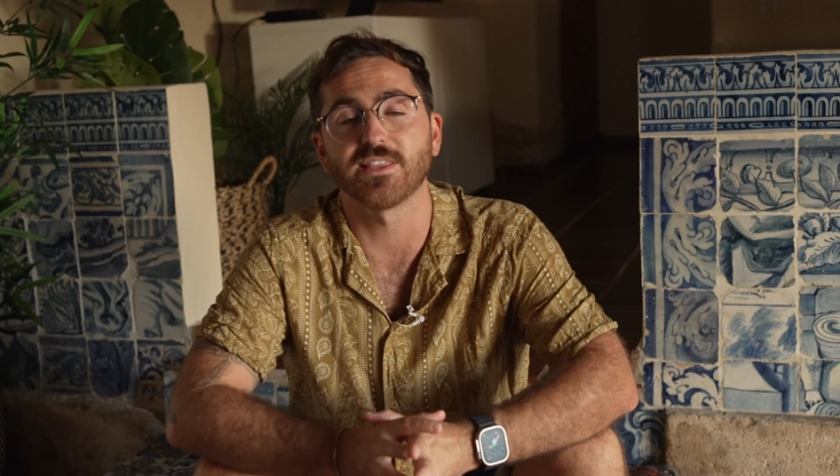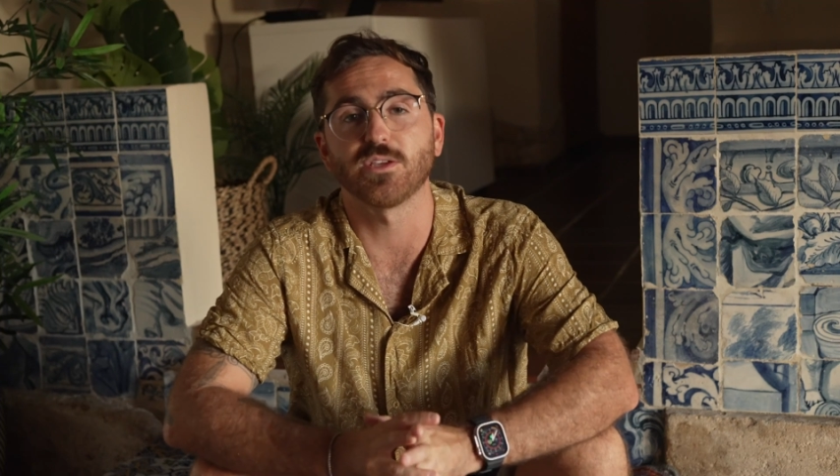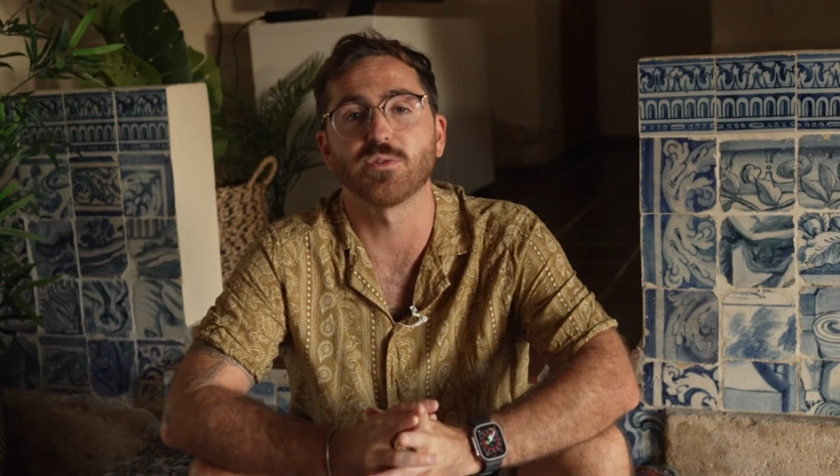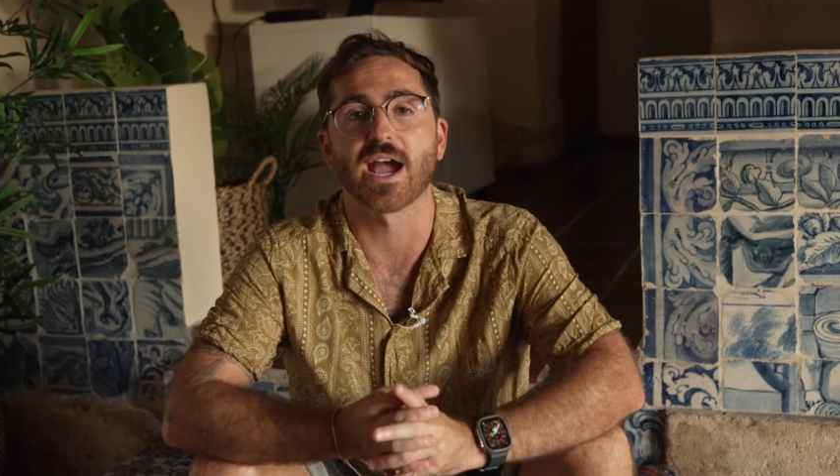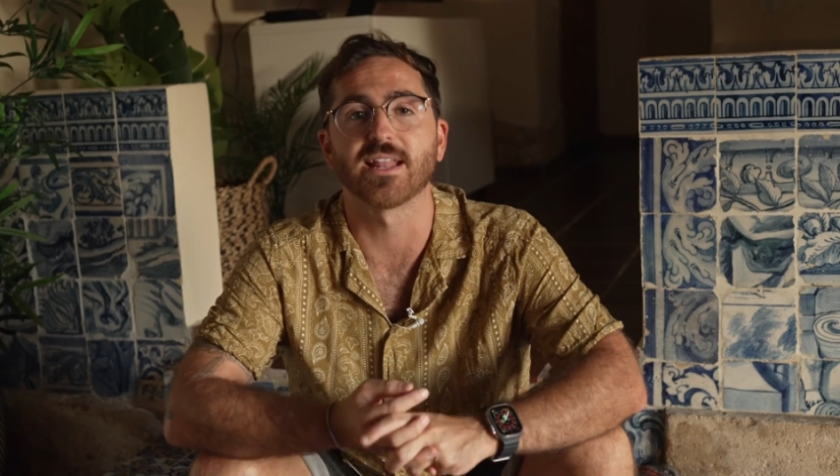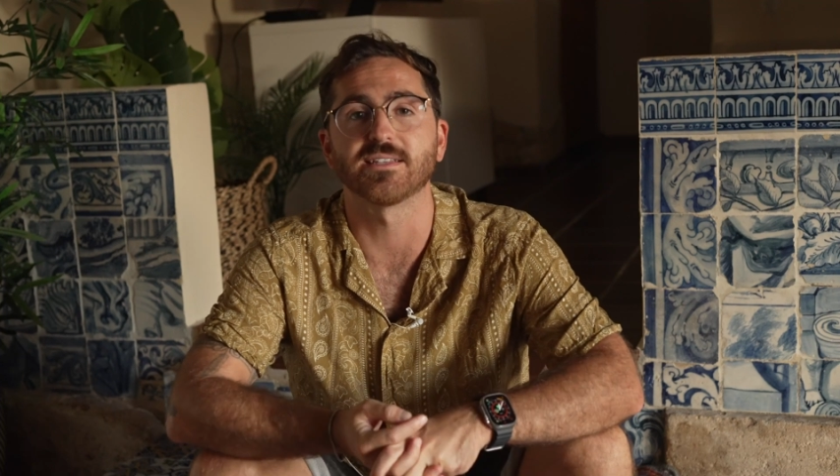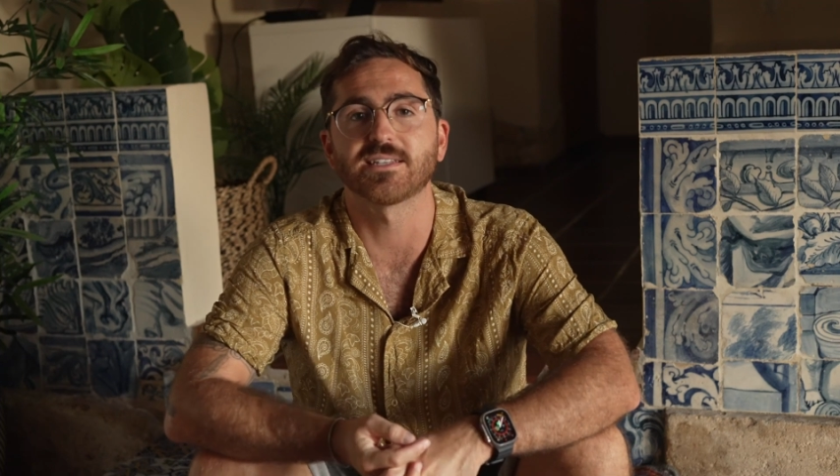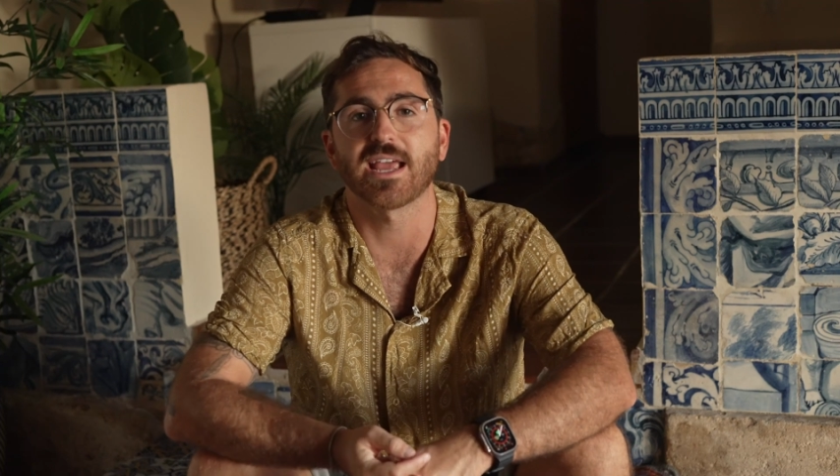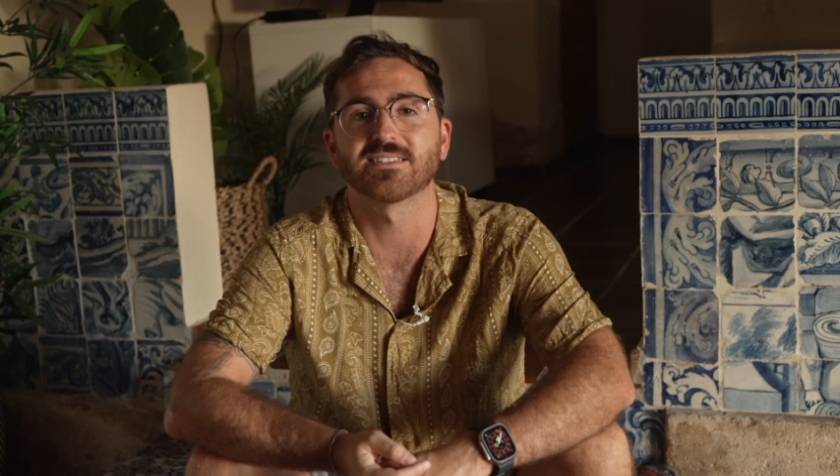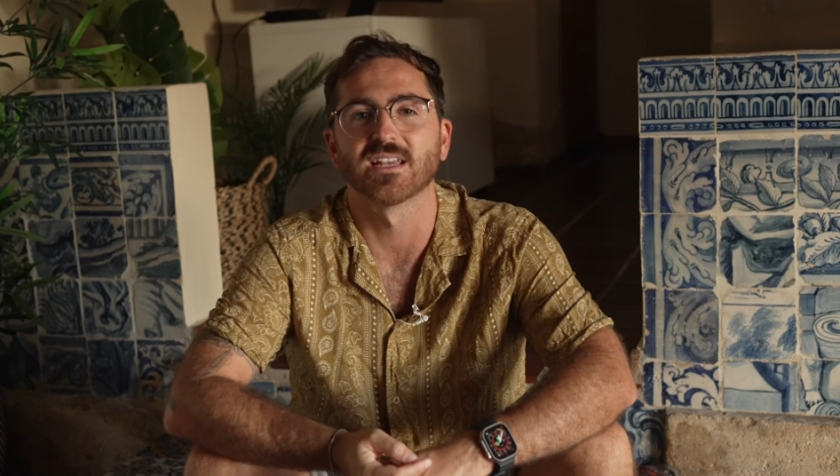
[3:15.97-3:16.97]
in the United
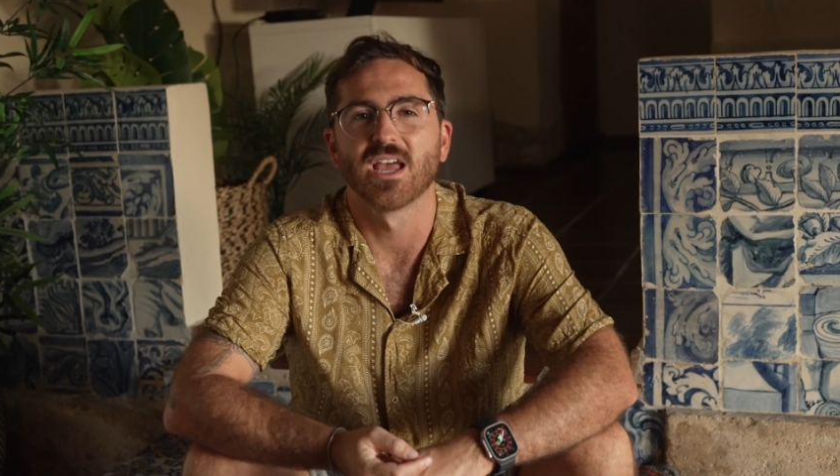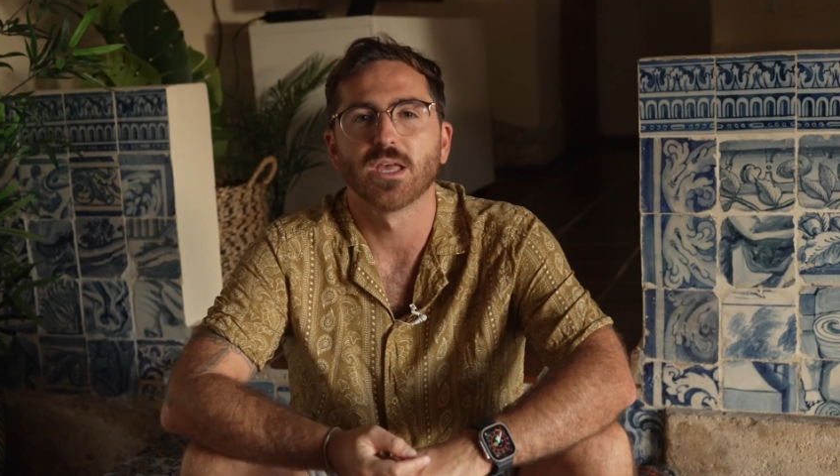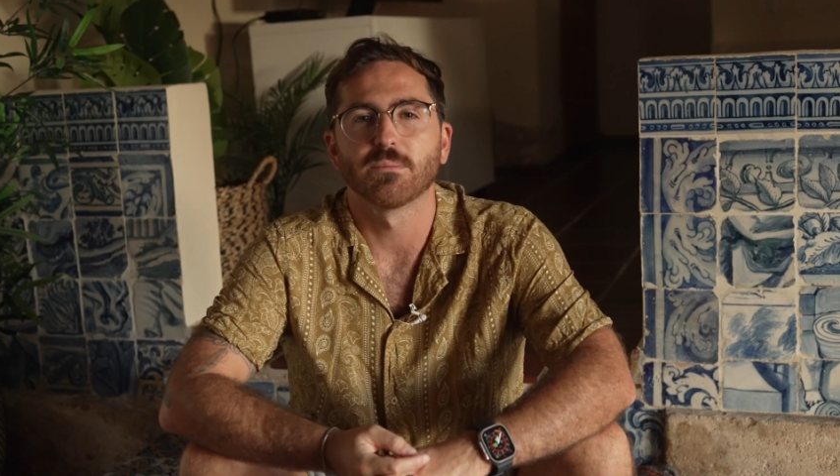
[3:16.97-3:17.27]
States,